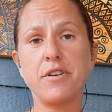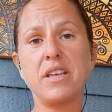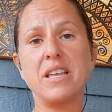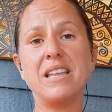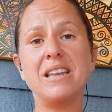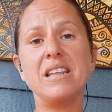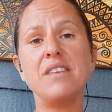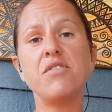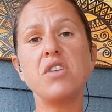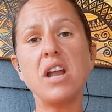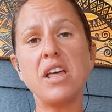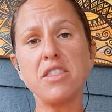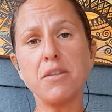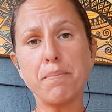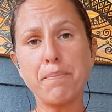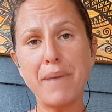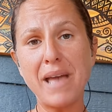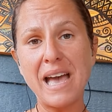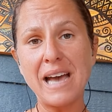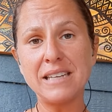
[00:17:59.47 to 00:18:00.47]
And even on the
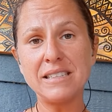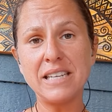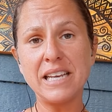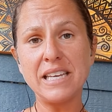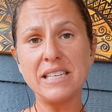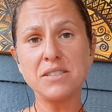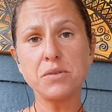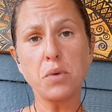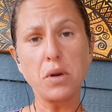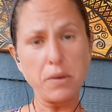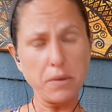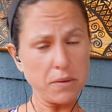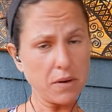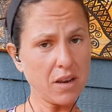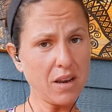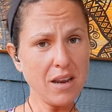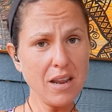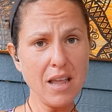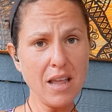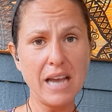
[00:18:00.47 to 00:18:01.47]
bad days,
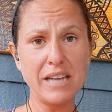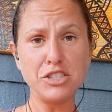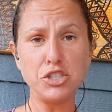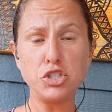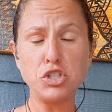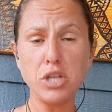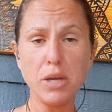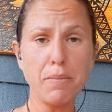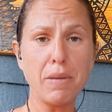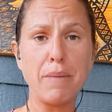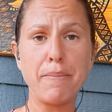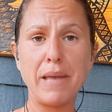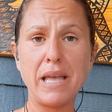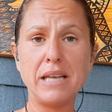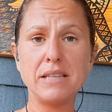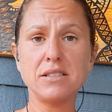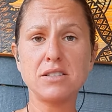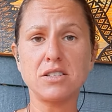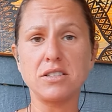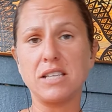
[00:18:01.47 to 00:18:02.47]
I shit my
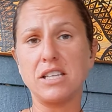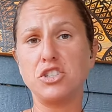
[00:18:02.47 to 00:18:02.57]
pants because I